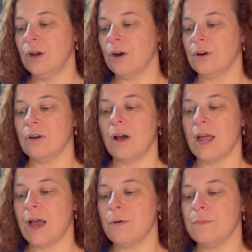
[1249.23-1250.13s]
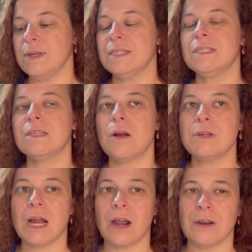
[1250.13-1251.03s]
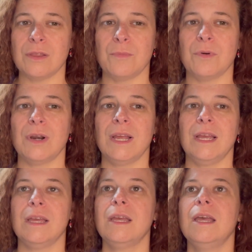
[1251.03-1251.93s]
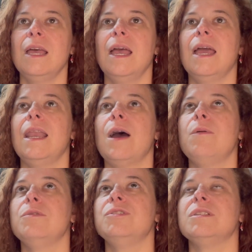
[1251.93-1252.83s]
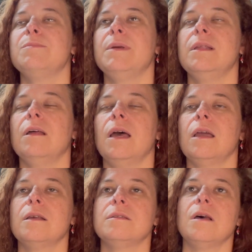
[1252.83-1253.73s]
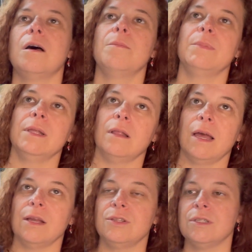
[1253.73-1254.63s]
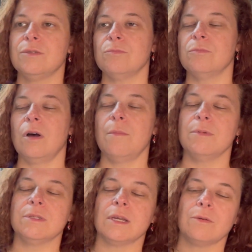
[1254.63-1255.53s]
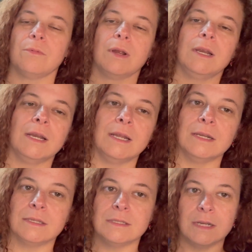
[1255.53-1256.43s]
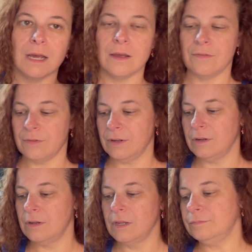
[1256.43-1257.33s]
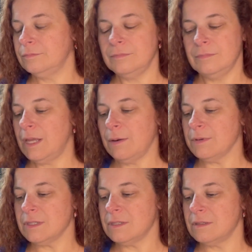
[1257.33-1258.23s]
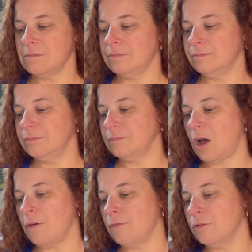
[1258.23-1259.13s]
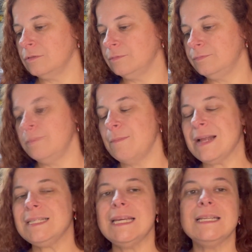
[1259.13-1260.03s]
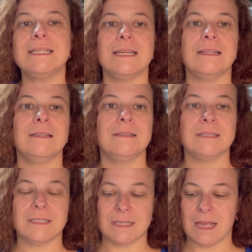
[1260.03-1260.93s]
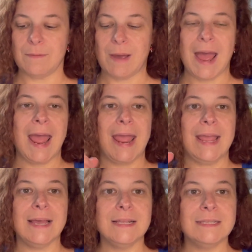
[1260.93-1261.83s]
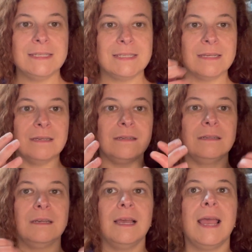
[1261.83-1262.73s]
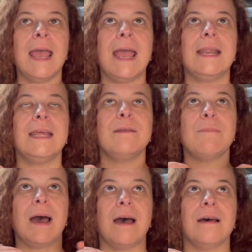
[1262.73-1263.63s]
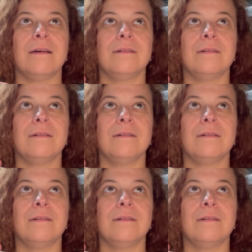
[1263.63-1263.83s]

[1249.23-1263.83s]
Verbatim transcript: or not, I would be so tired in the morning, and I would just be like zombie, like just almost like running into stuff, and it was awful my tendons in my hands and in my